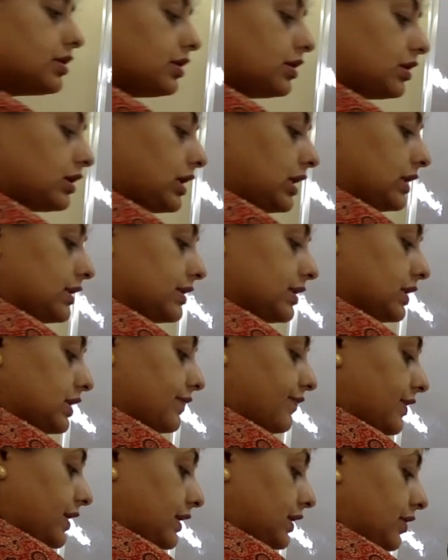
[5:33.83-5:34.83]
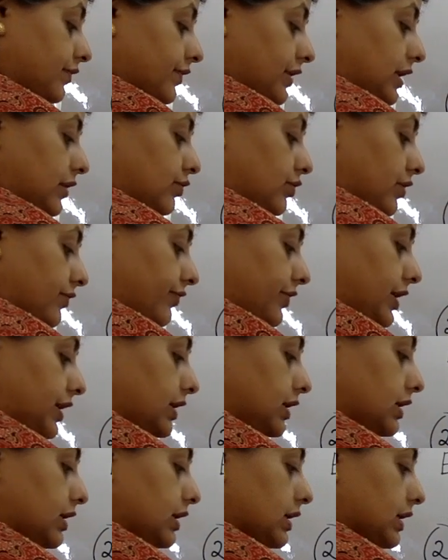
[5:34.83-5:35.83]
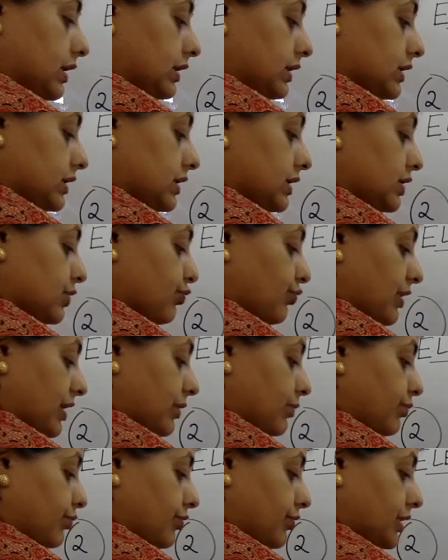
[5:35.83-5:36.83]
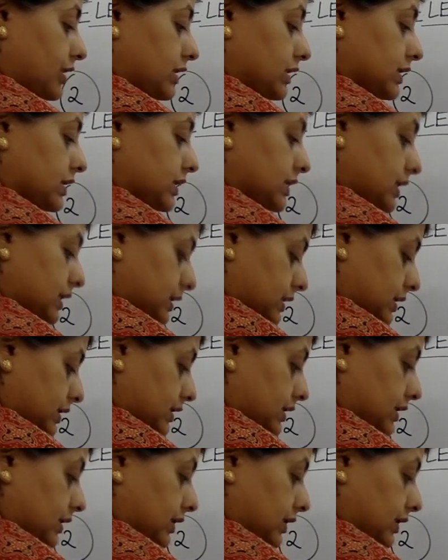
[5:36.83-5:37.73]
I'll just find the value of n. This is 1.6